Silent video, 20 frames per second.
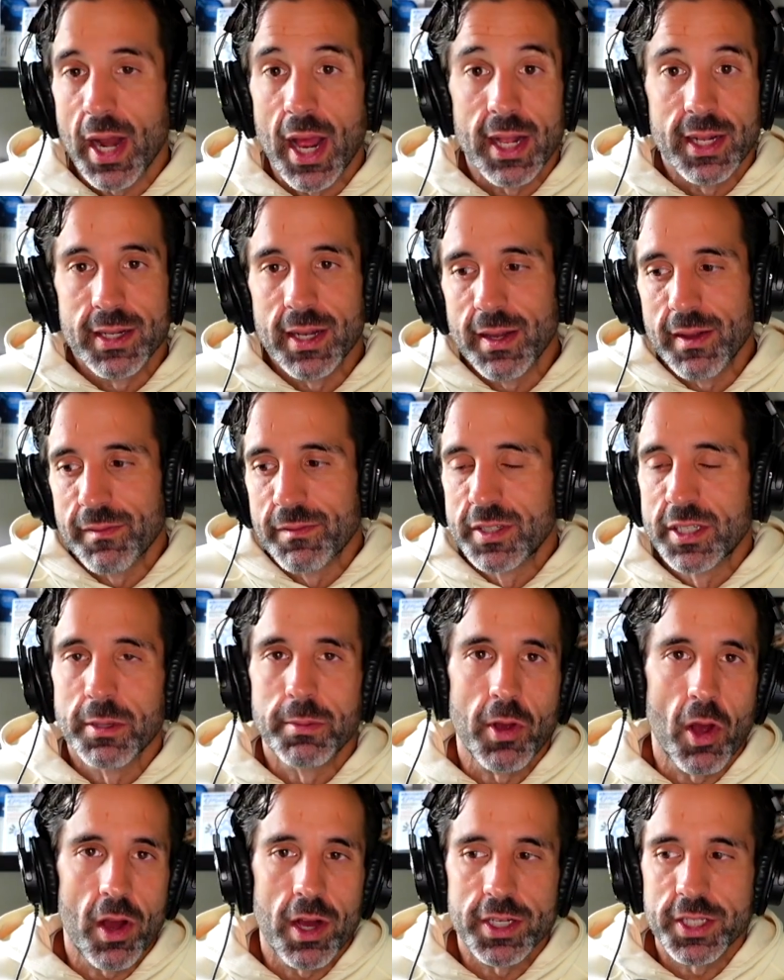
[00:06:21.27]
And to be
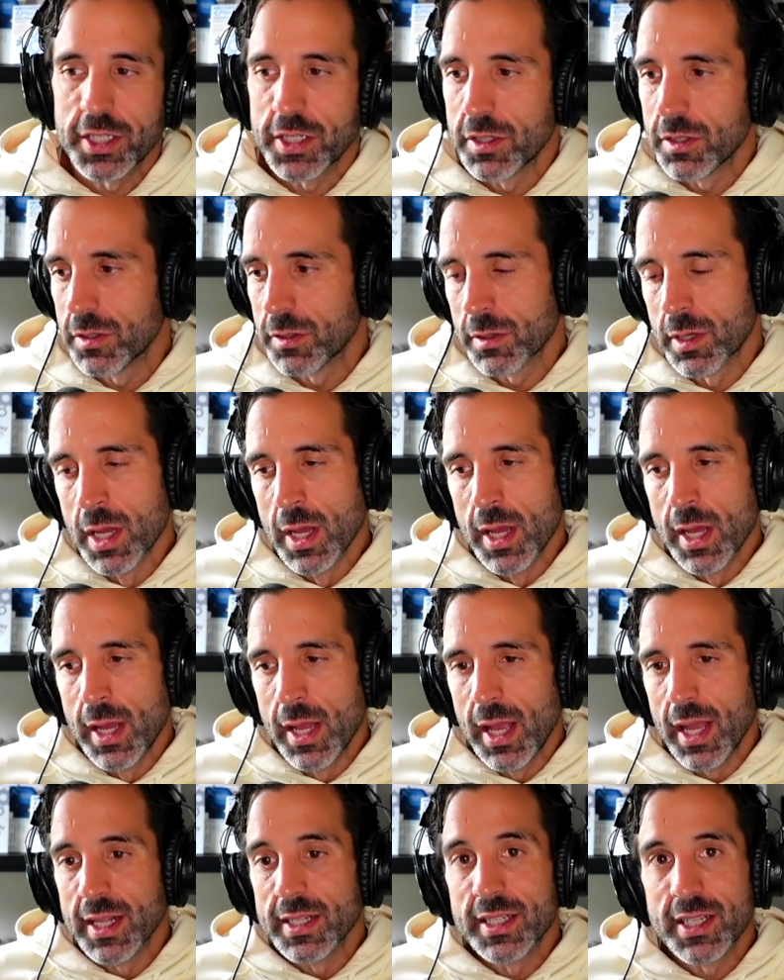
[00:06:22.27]
honest with you,
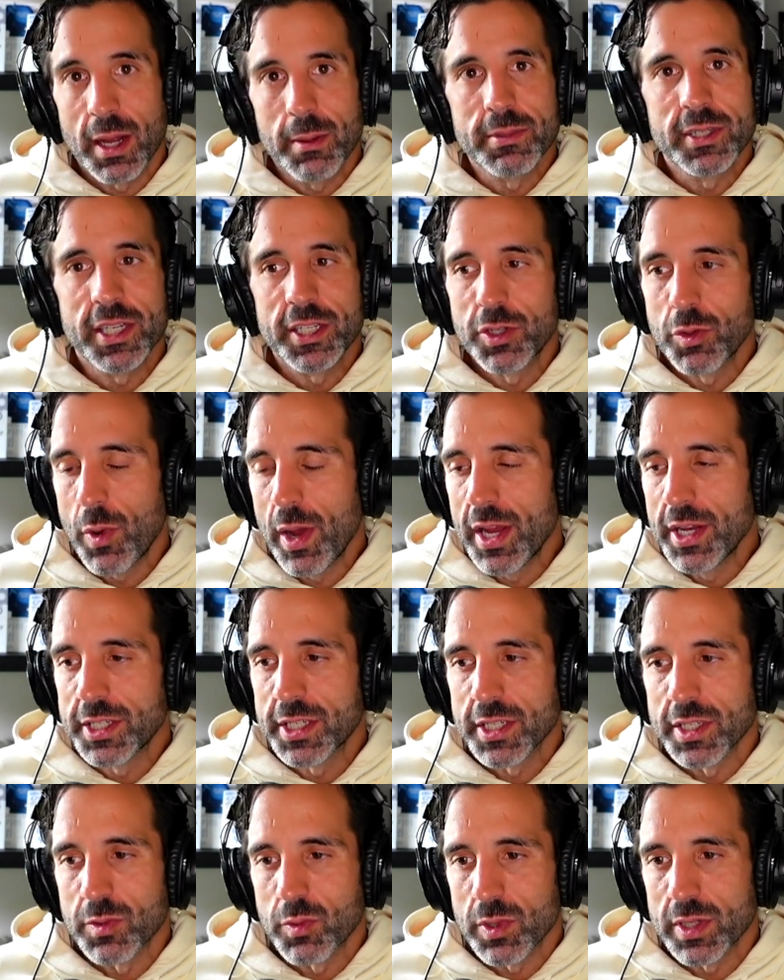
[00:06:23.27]
in some
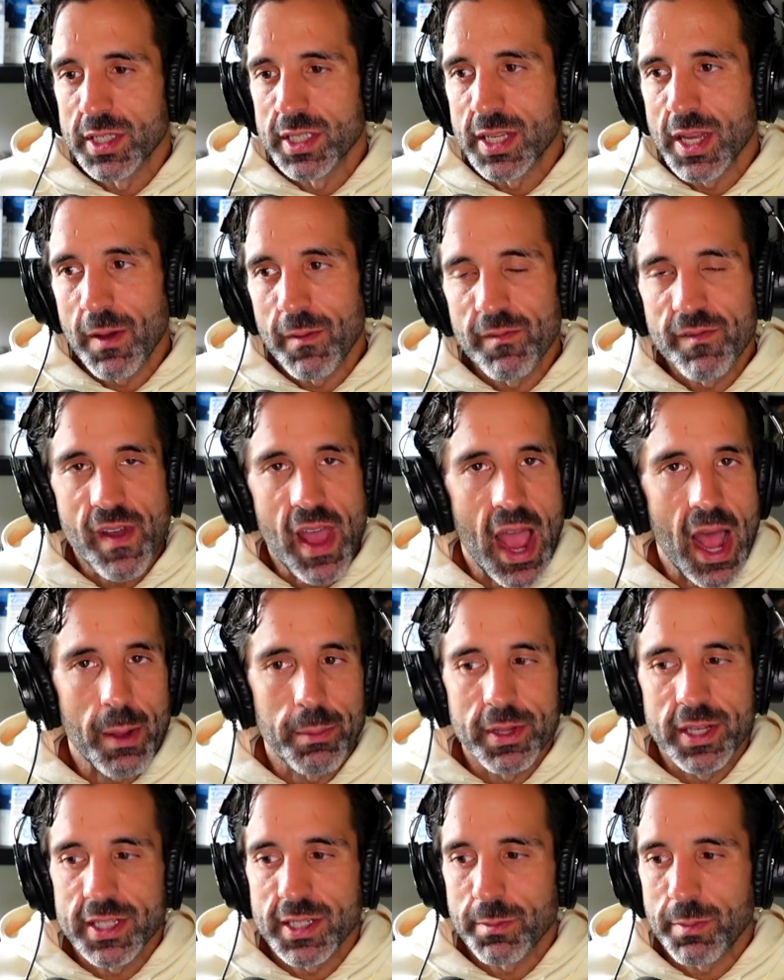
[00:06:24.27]
situations with some
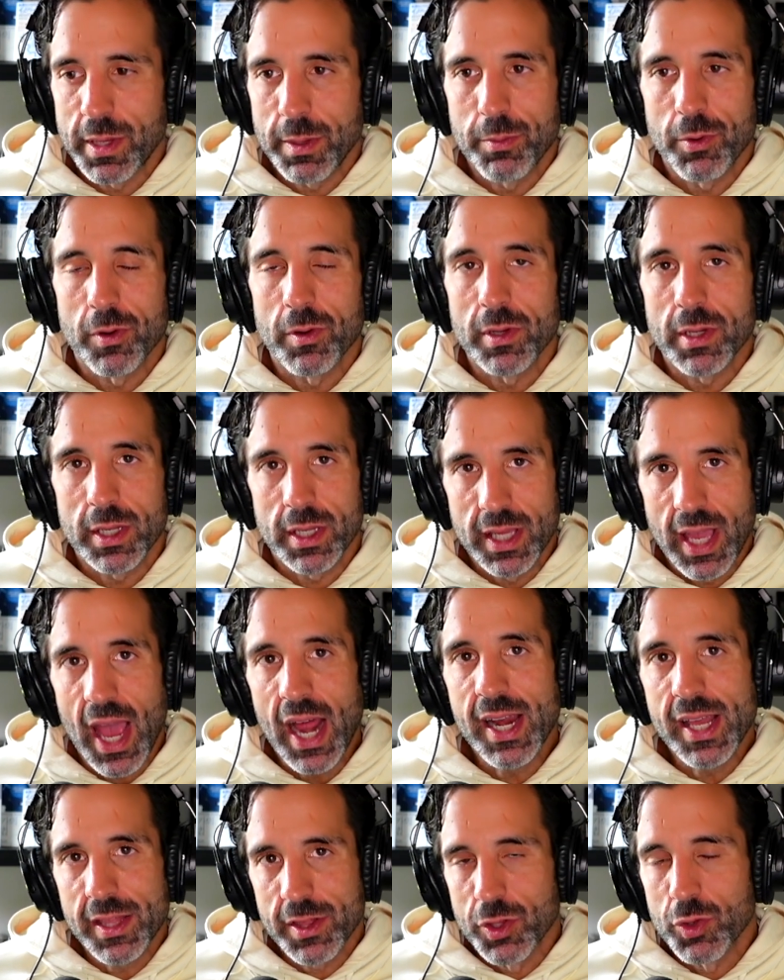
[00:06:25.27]
families, some people,
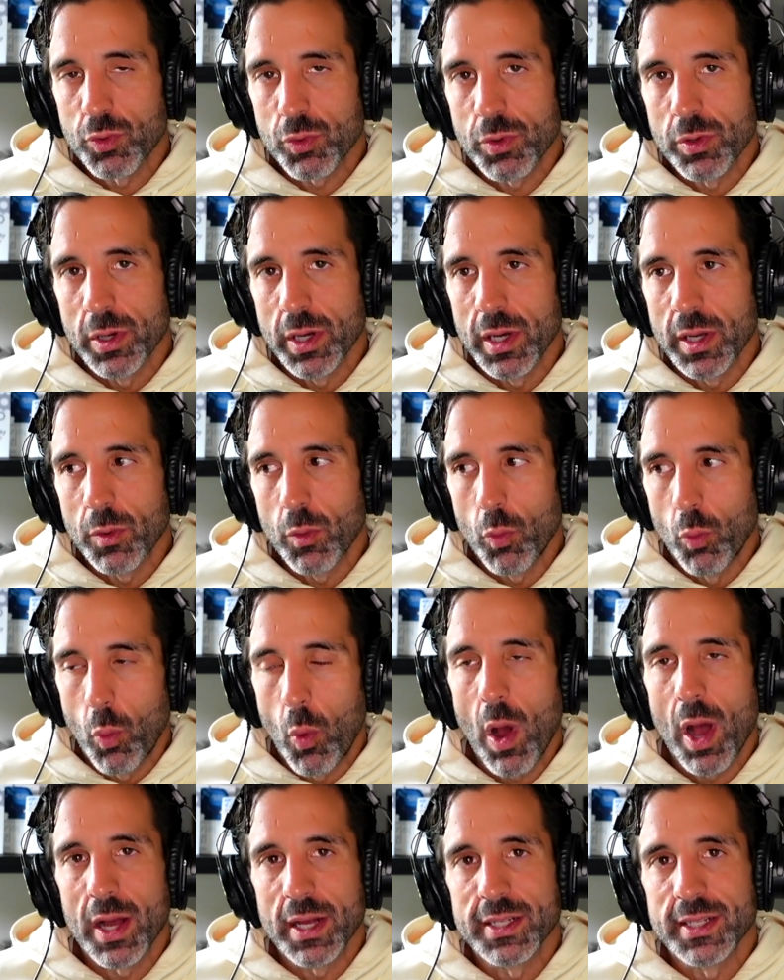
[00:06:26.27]
getting through it
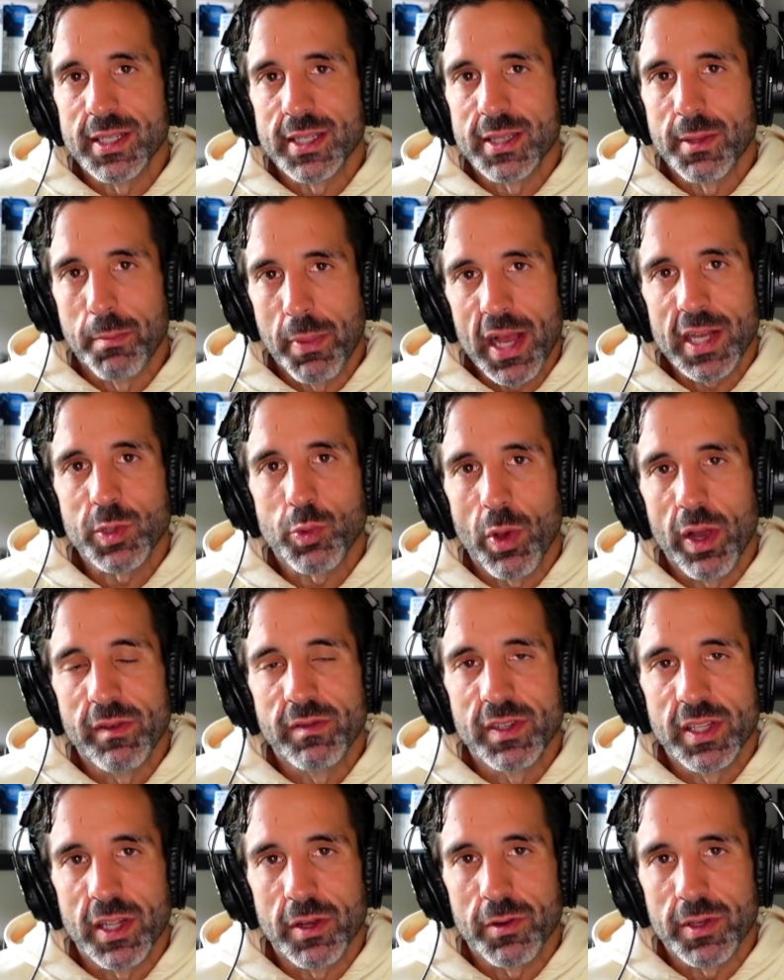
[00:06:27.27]
was the best way of
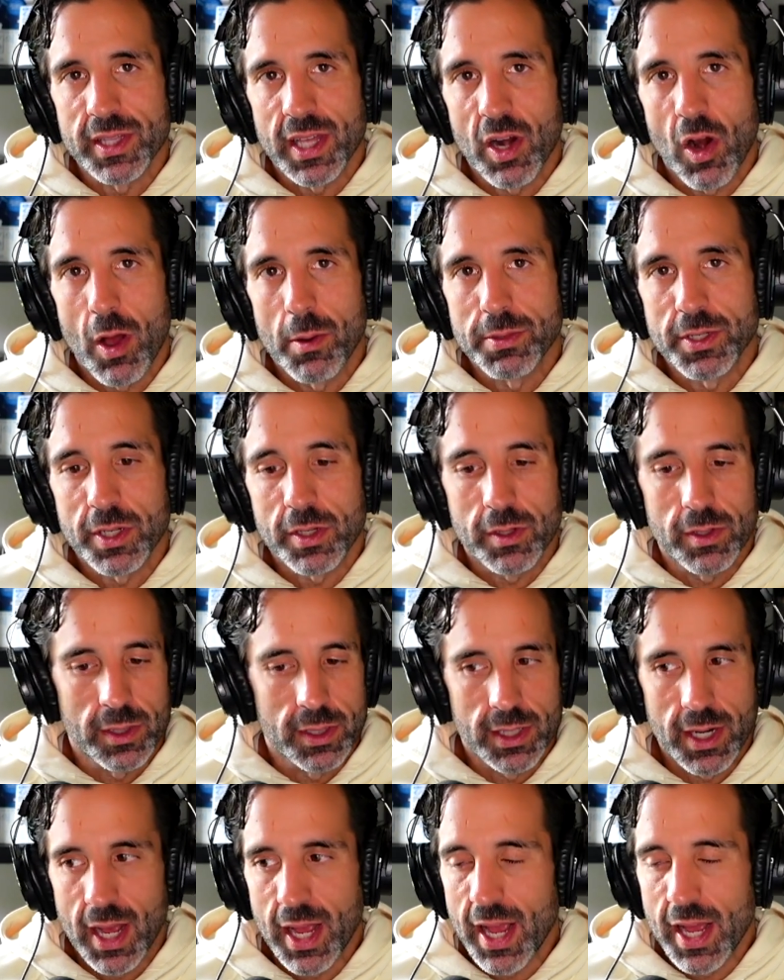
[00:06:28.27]
dealing with that obstacle.
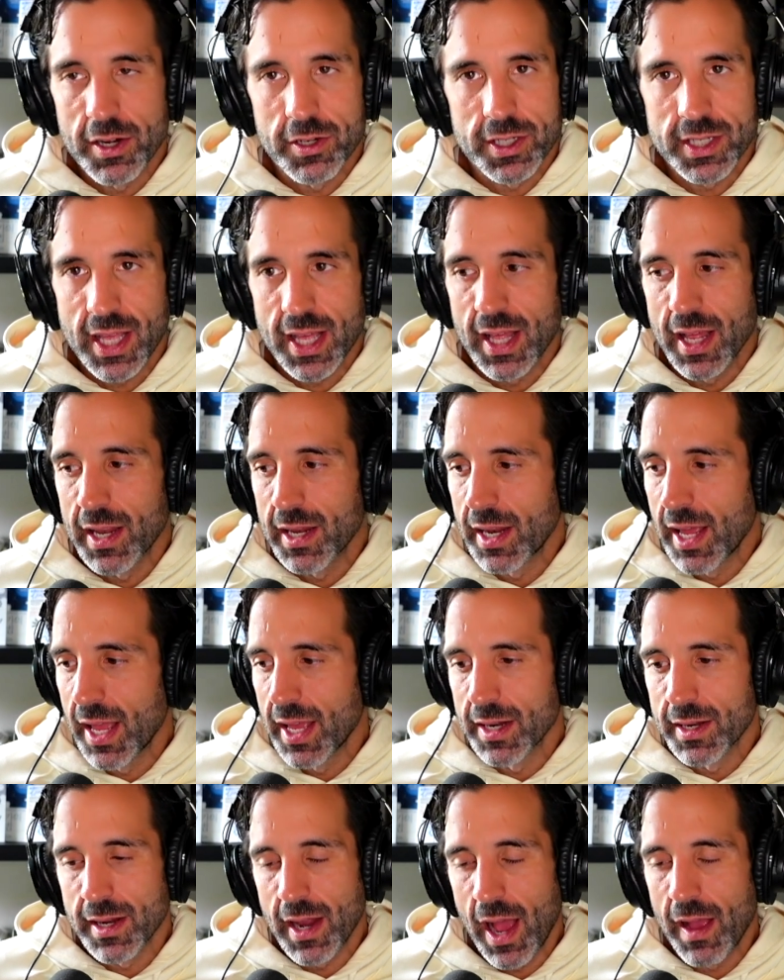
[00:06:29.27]
And I understand that.
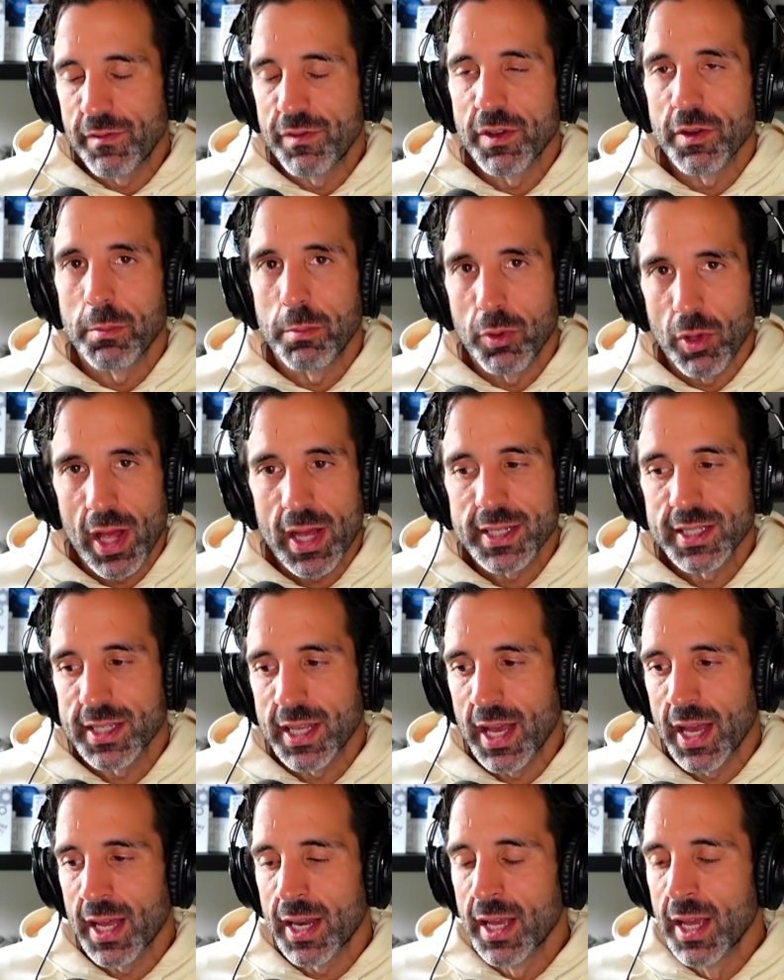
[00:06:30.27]
And I feel blessed
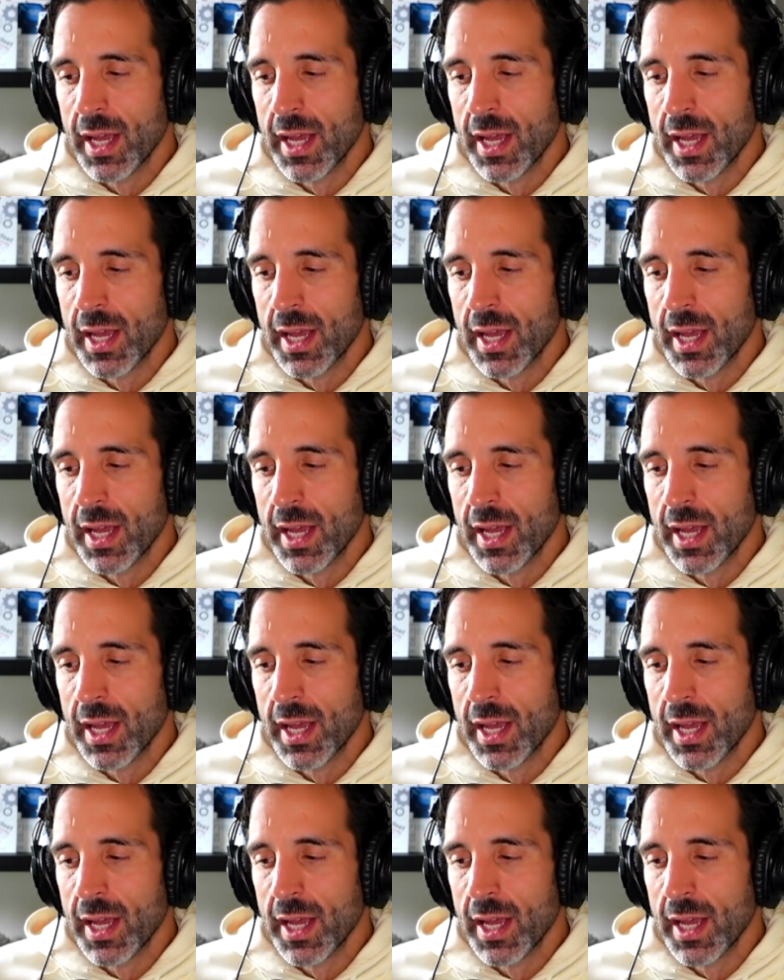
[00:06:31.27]
that,